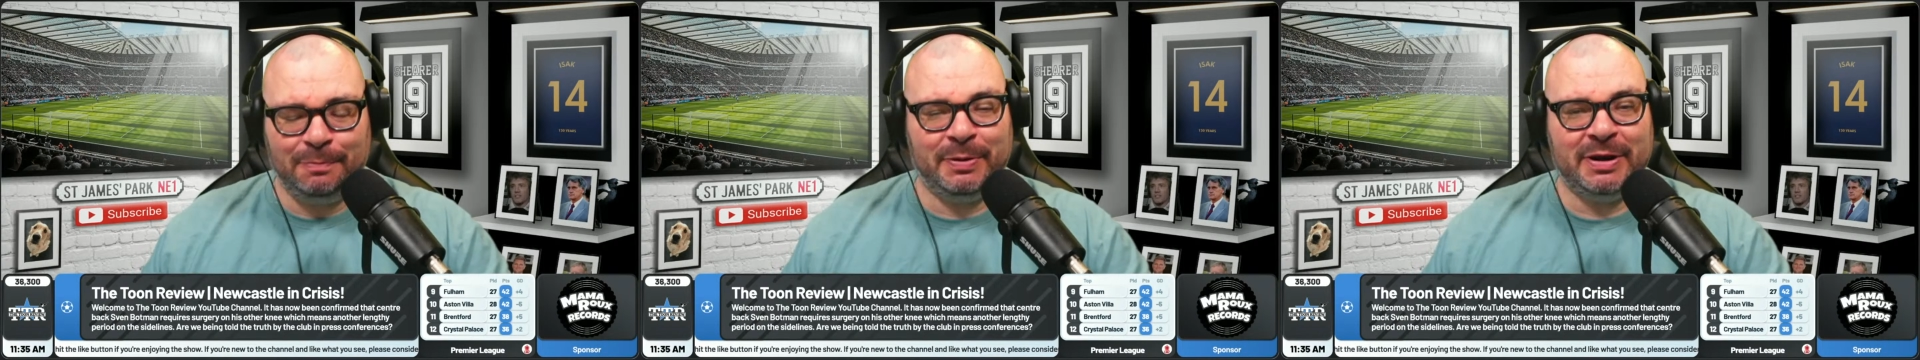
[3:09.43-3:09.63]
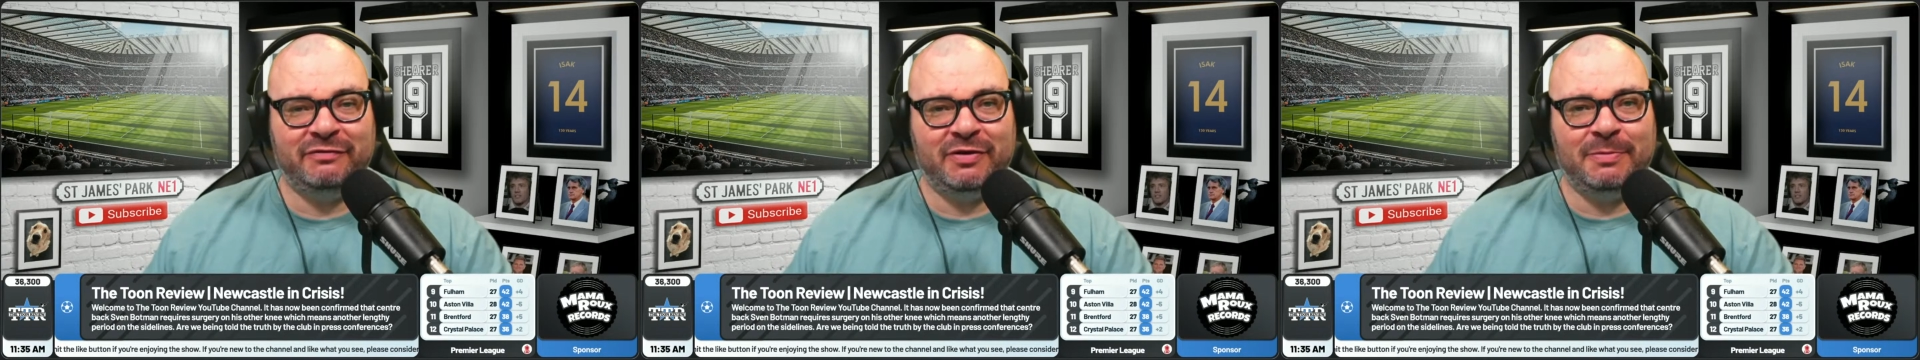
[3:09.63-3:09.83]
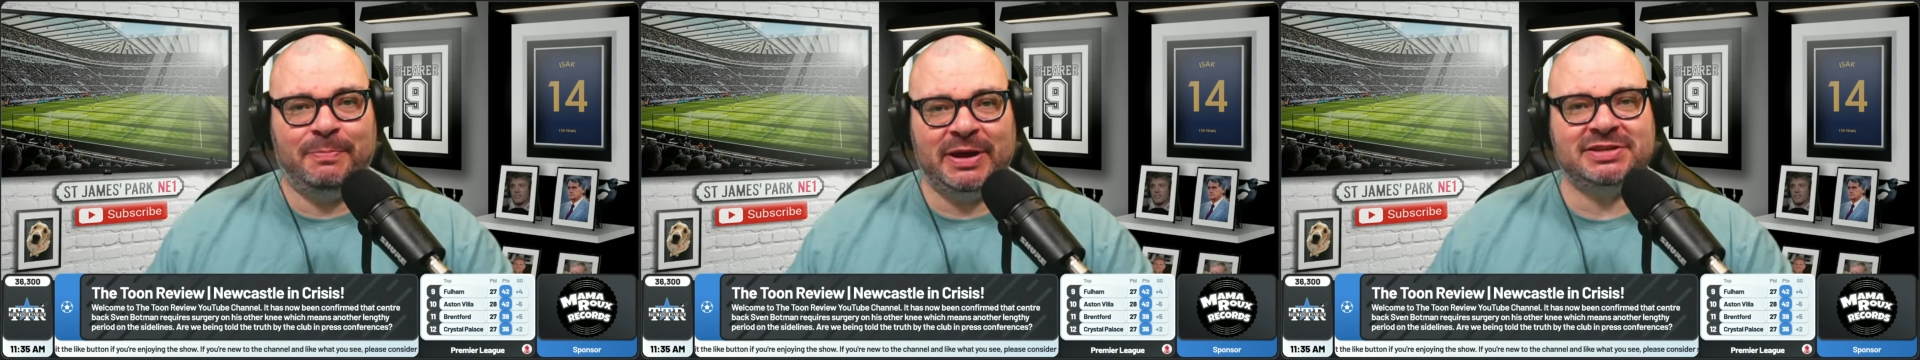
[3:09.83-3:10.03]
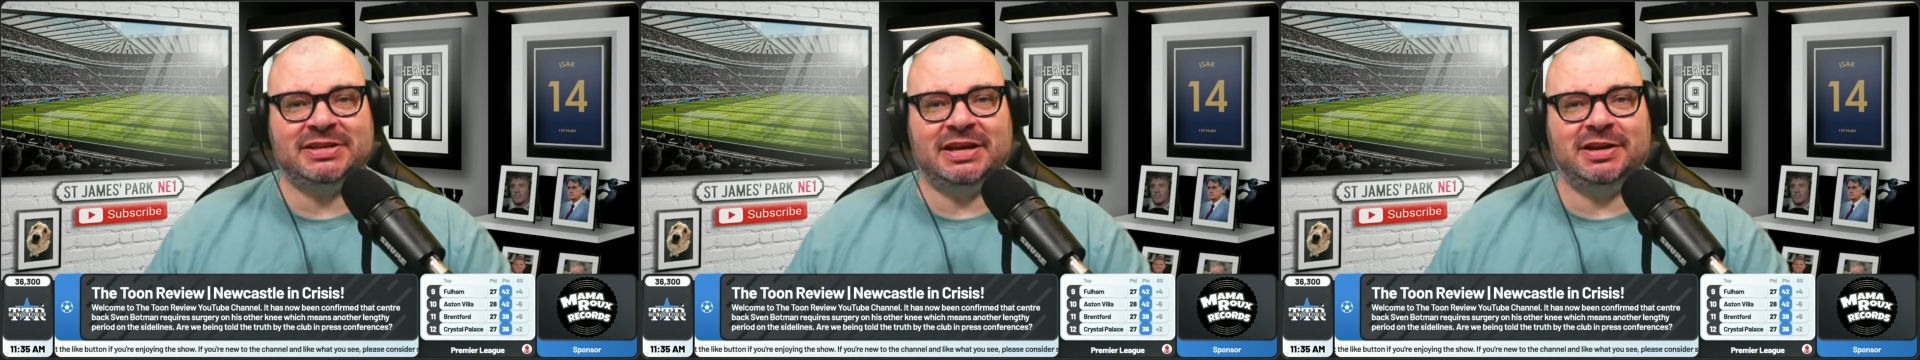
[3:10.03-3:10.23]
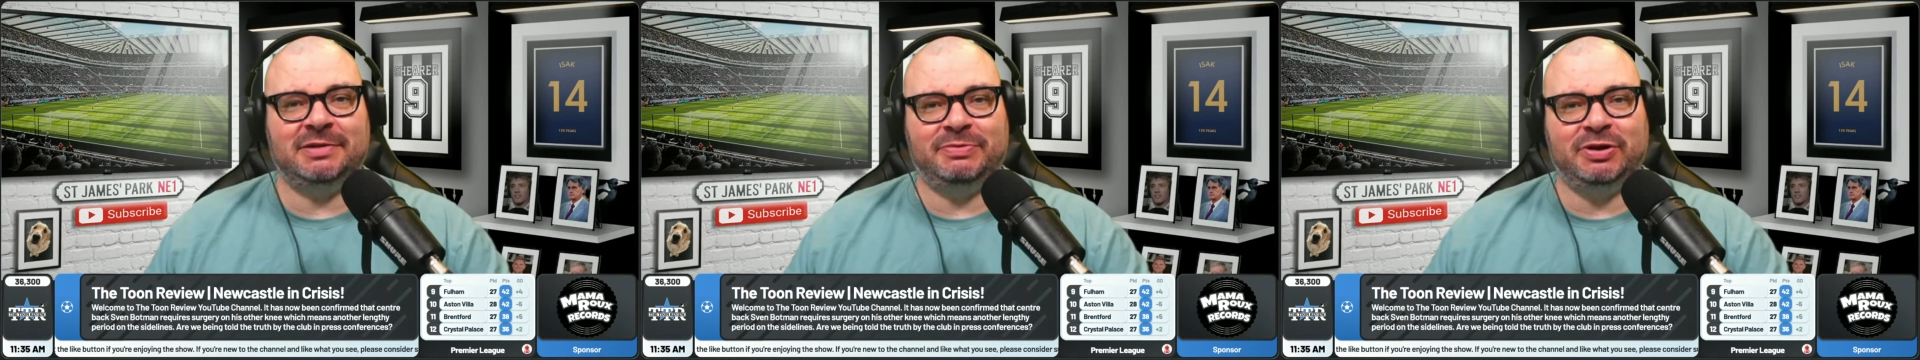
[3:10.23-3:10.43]
of a pisser,
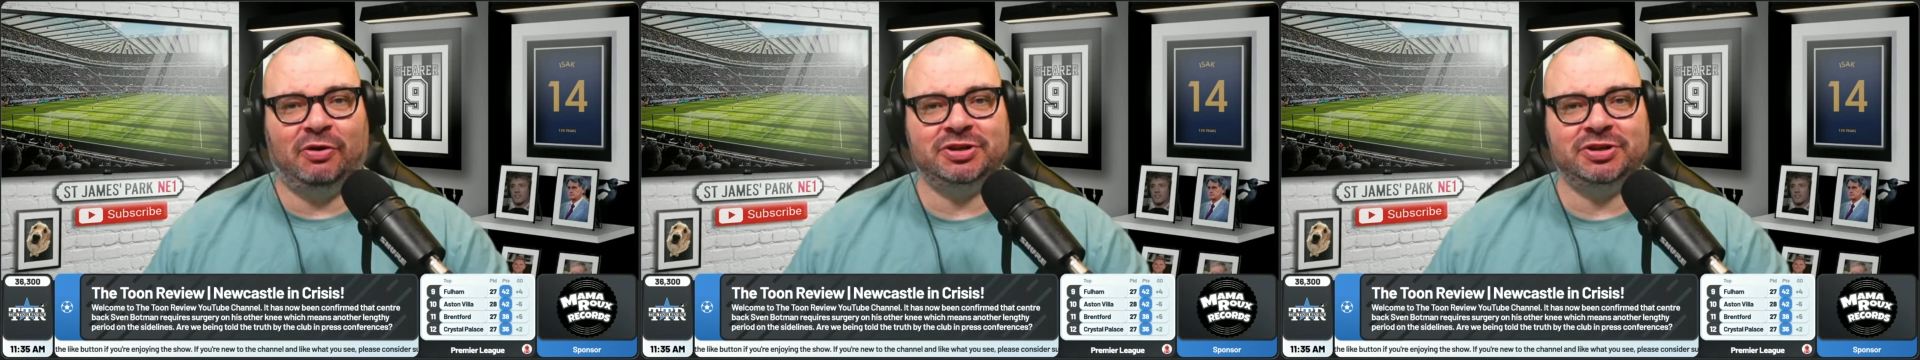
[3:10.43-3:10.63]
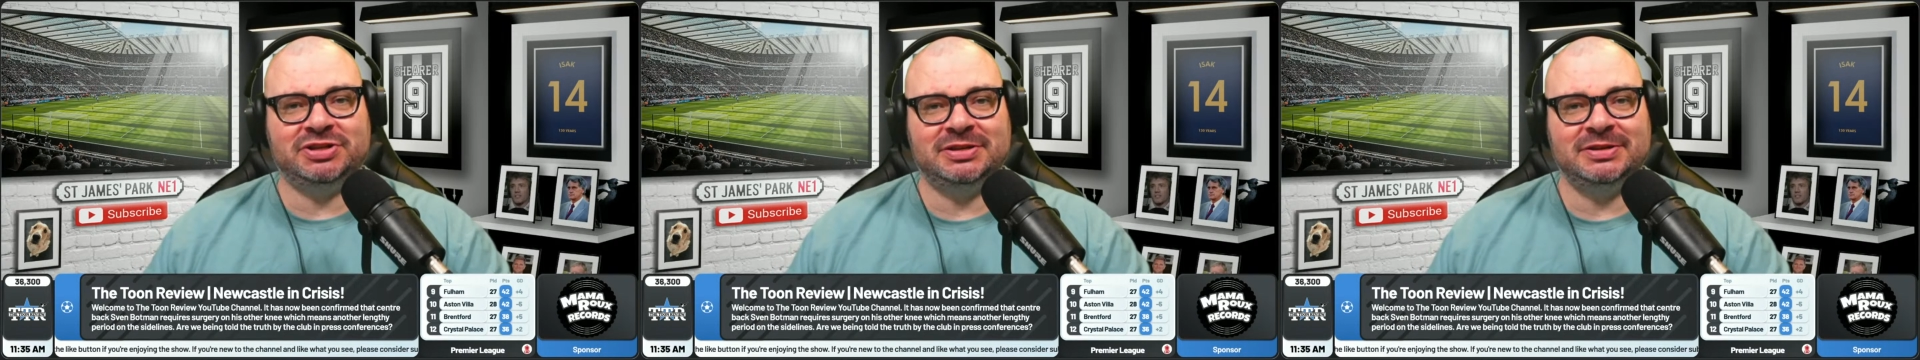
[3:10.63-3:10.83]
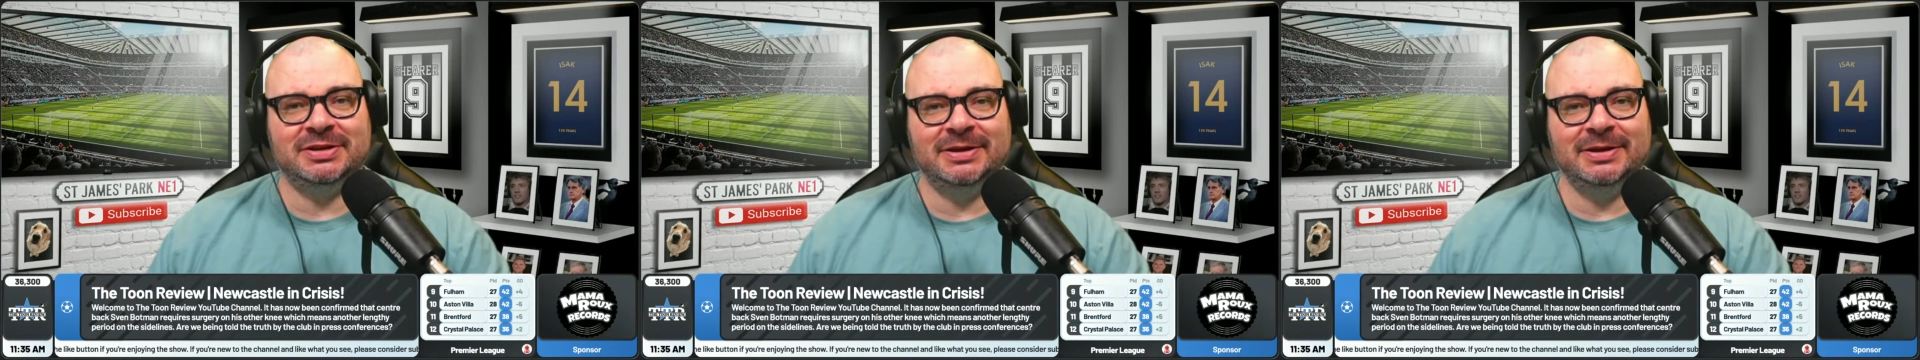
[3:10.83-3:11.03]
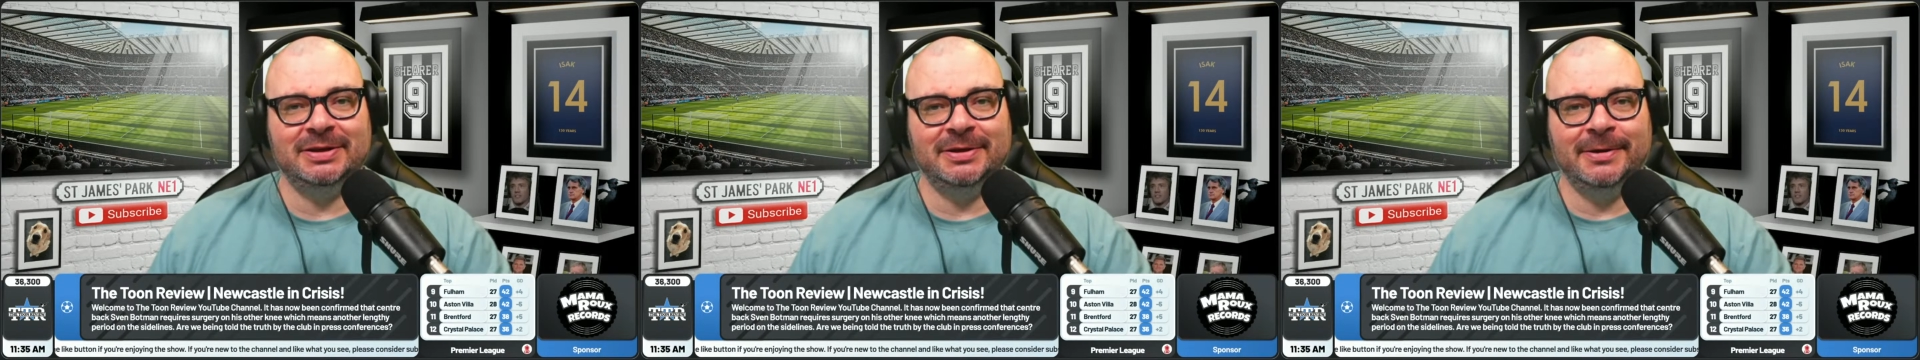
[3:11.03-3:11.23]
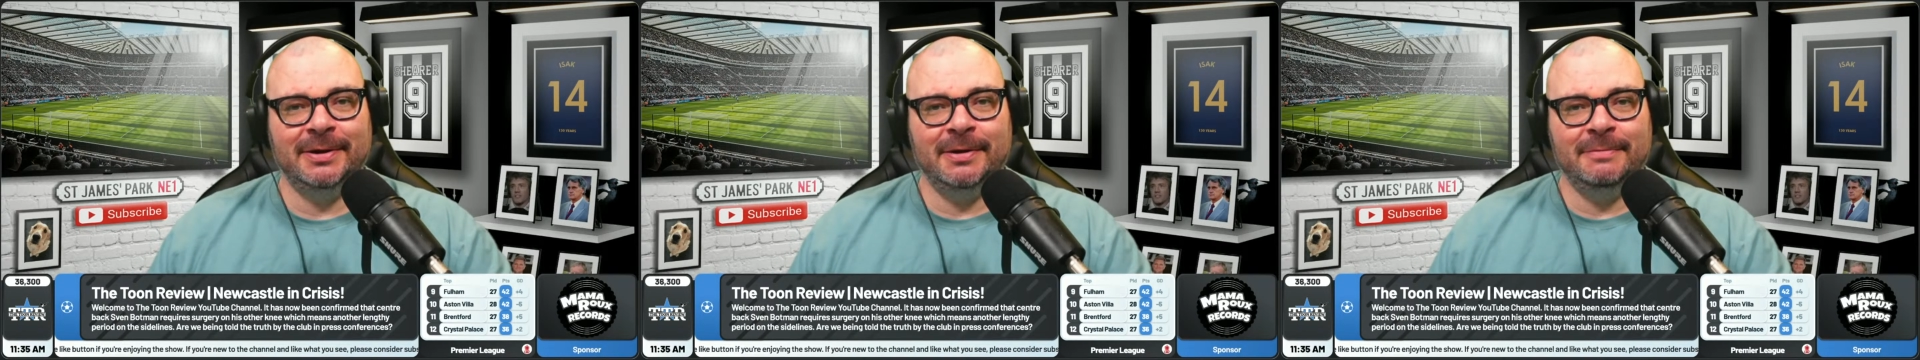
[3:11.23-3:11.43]
to be honest,
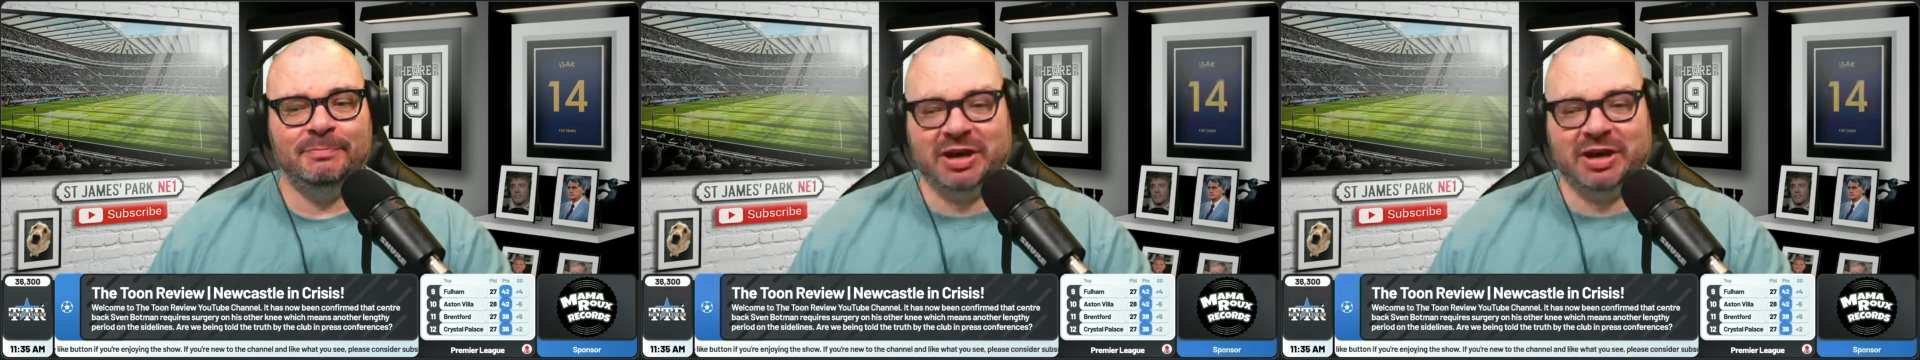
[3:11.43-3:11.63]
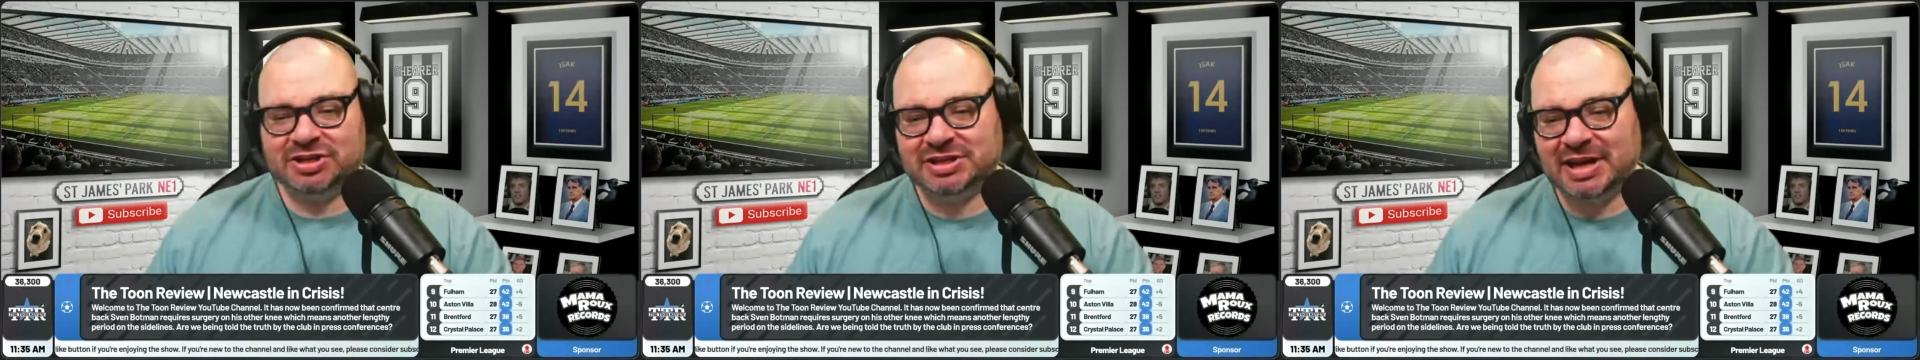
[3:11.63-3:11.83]
because